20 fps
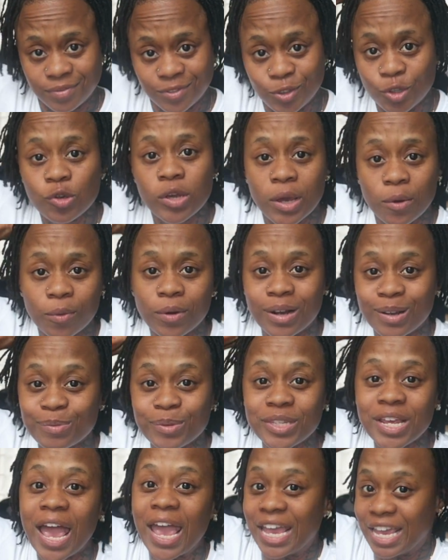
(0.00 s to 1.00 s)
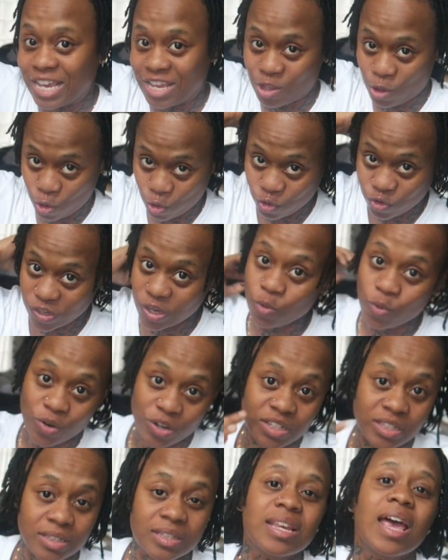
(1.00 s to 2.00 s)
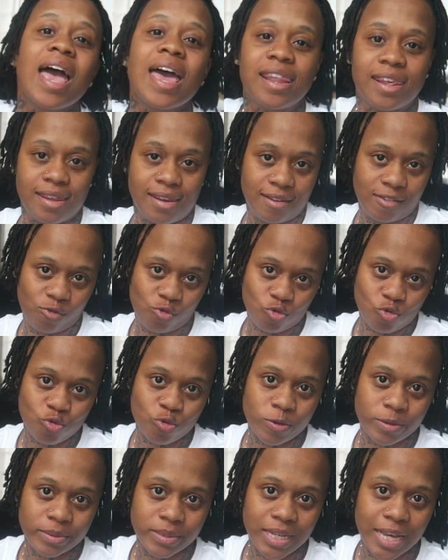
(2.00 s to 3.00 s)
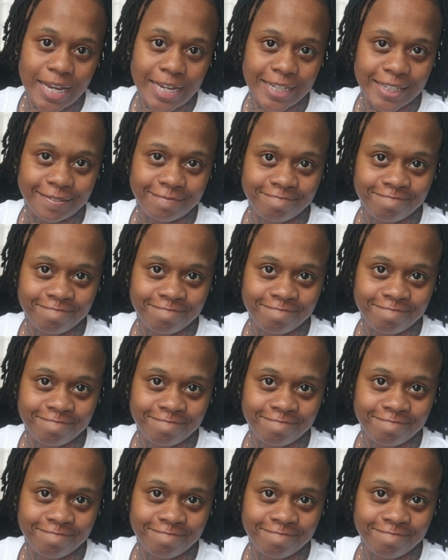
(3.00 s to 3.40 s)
you get what I'm saying. You see where this is headed. You know what I'm saying?